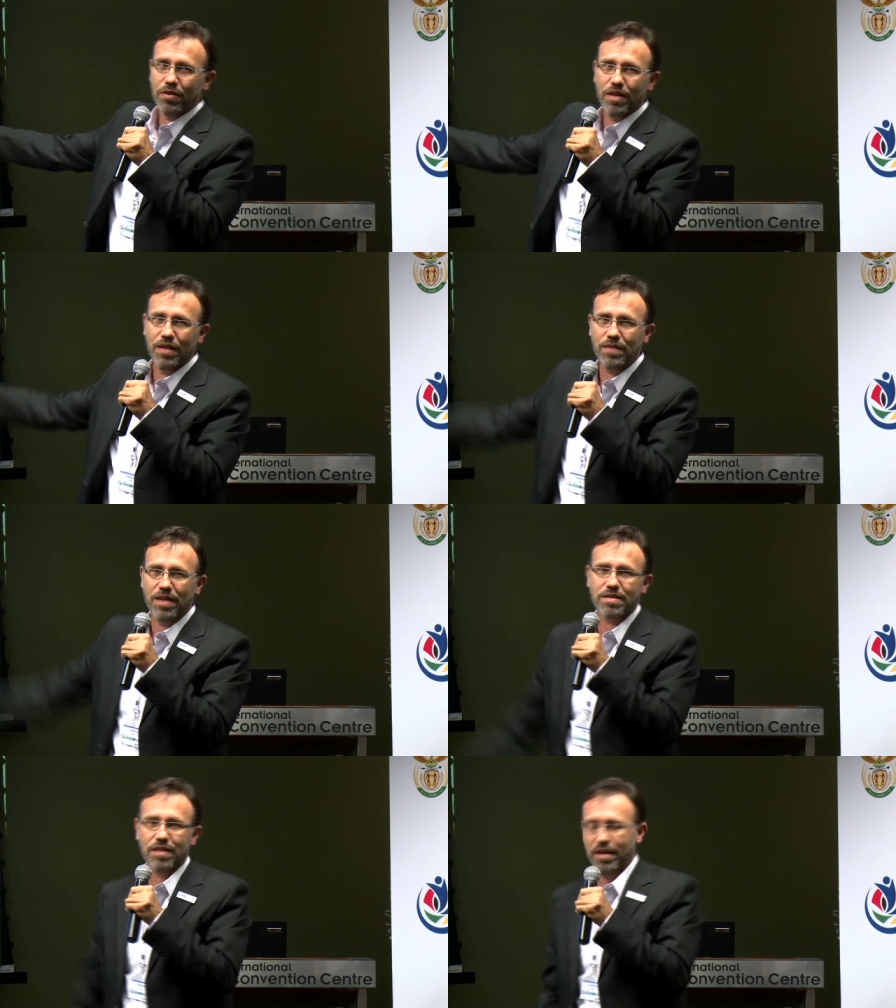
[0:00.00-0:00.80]
the
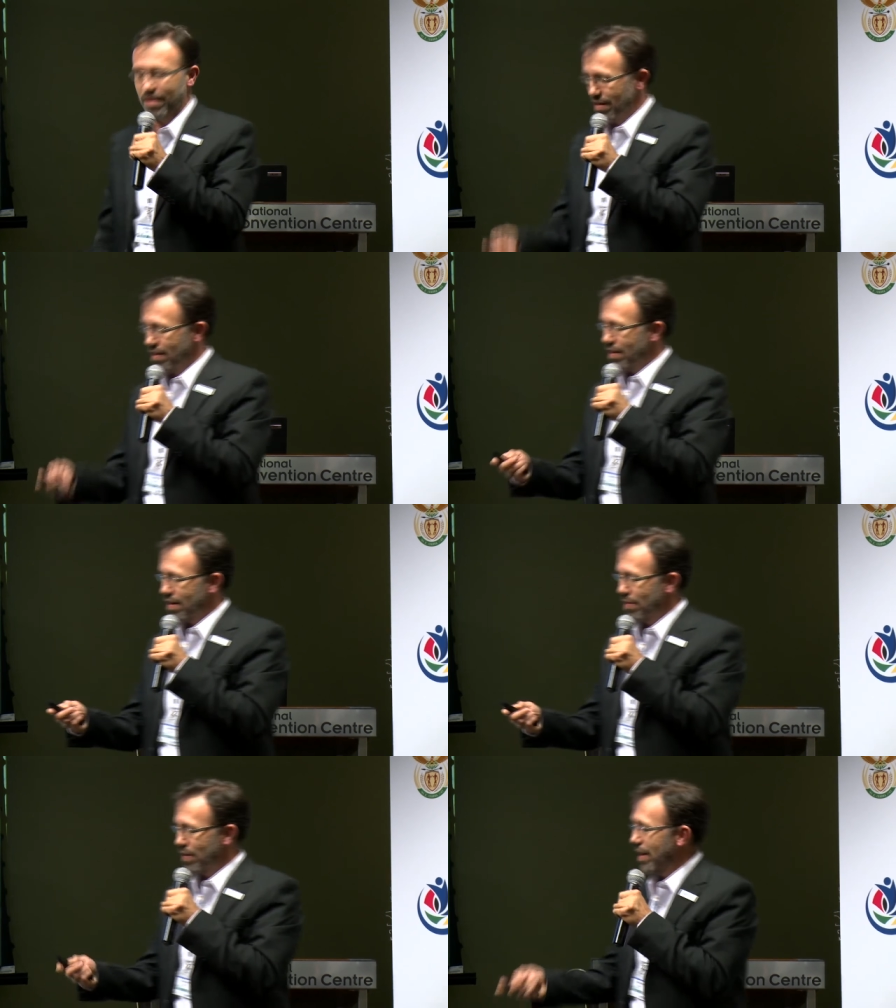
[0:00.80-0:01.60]
left-hand side,
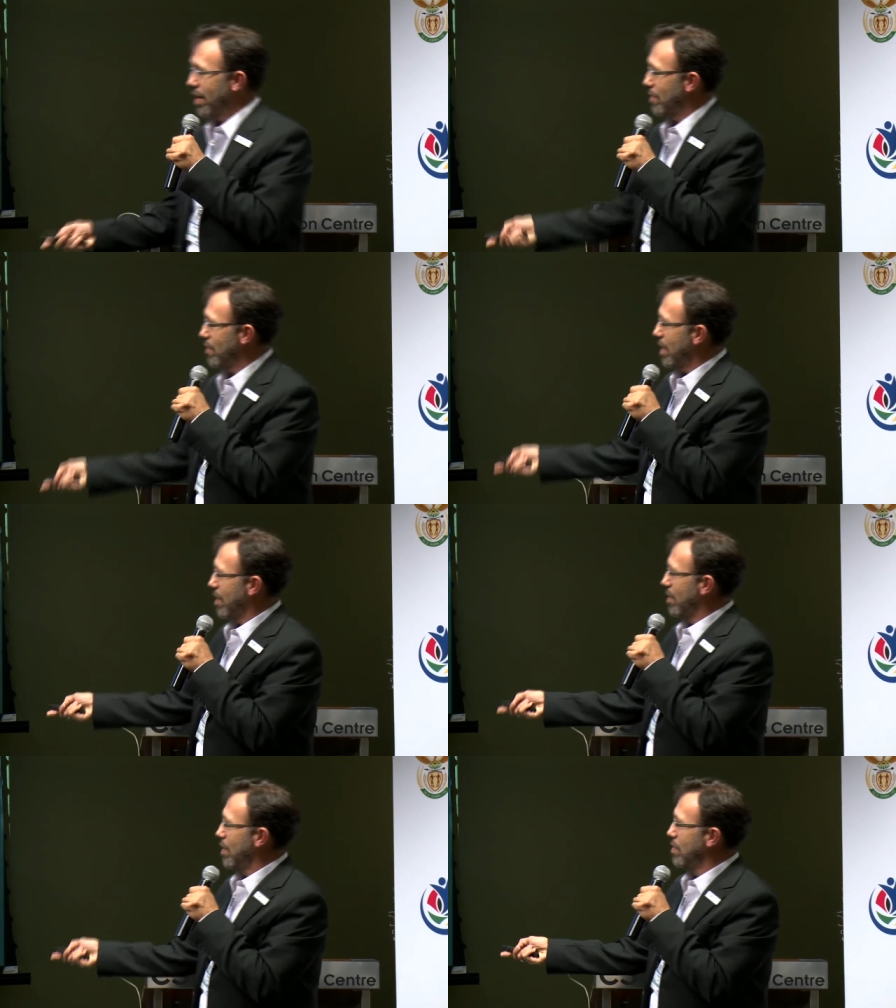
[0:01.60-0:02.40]
coming out of
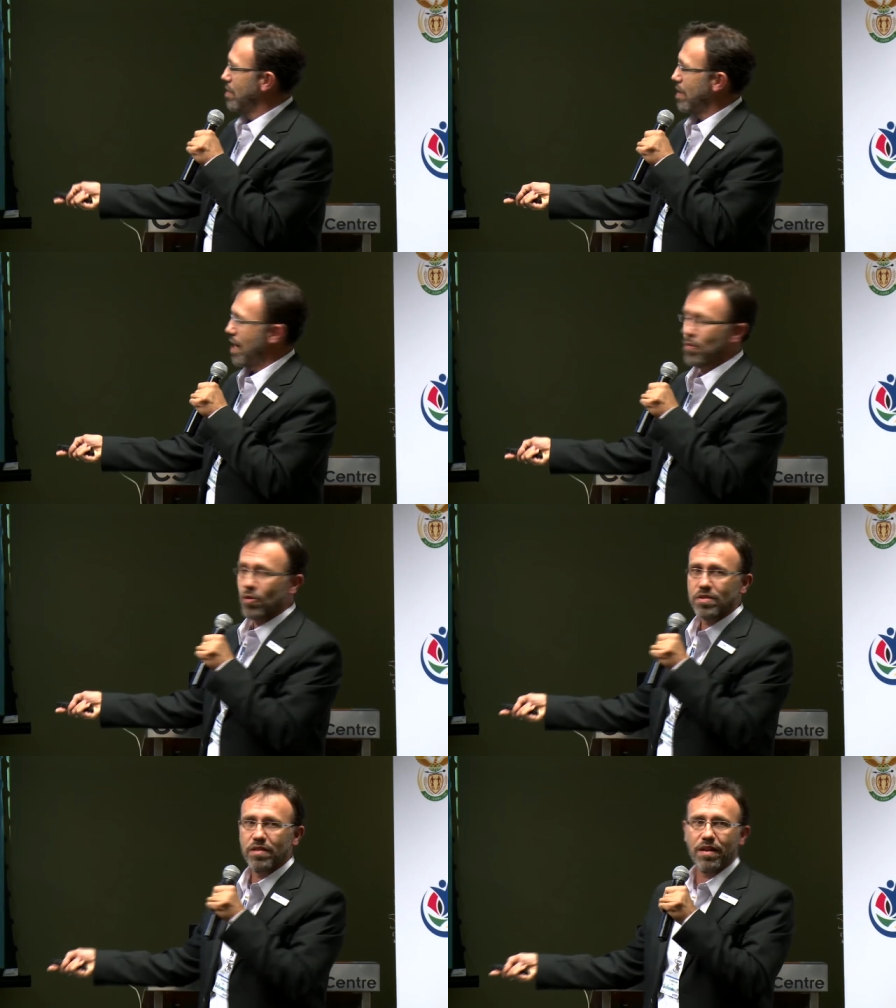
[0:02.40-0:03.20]
our own
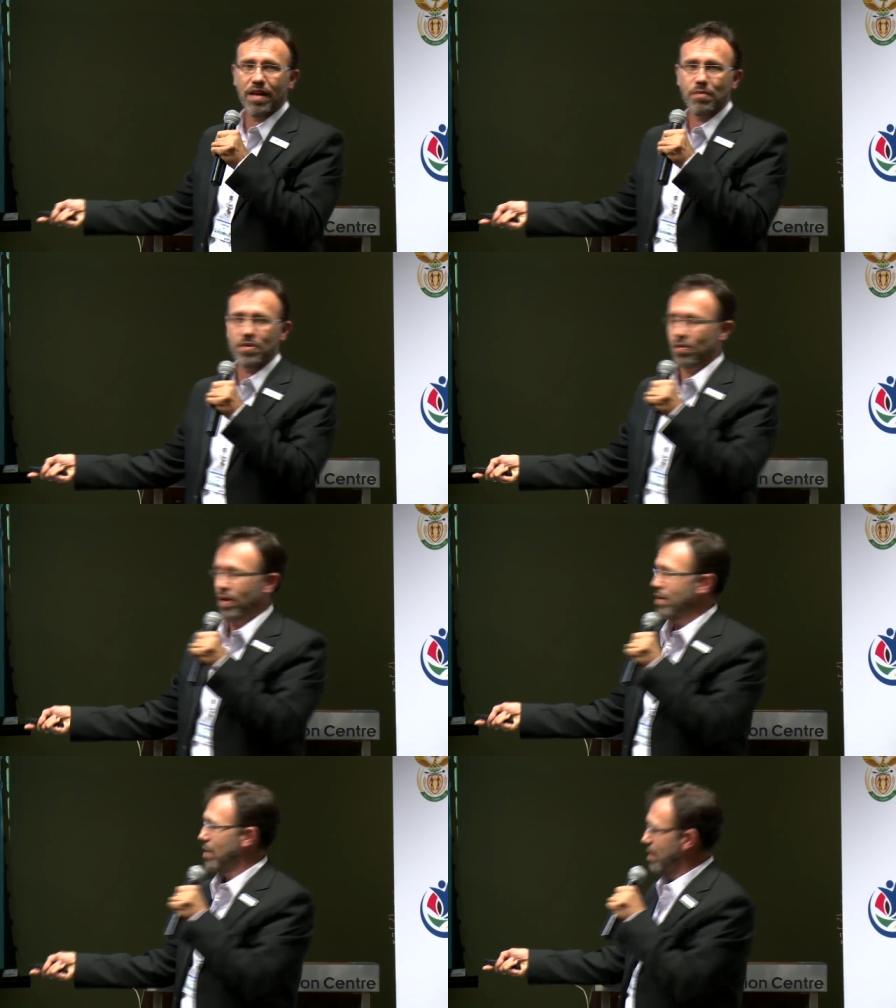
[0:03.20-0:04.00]
airborne synthetic aperture
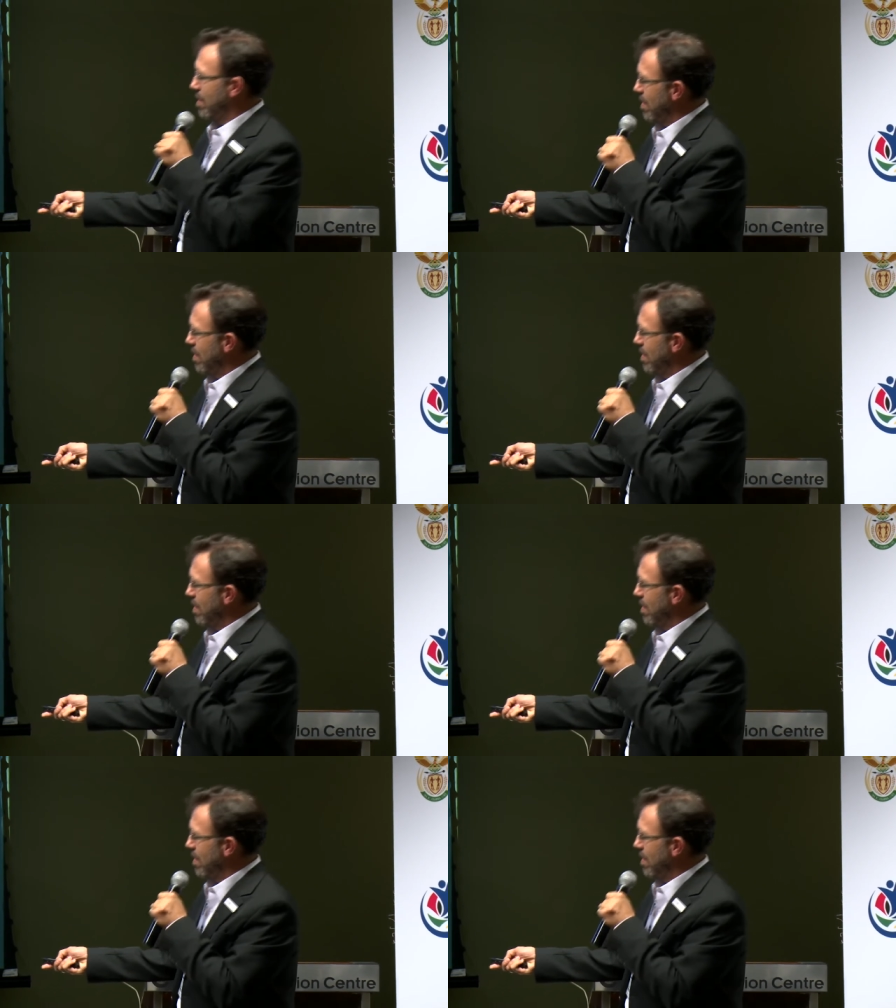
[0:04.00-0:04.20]
radar.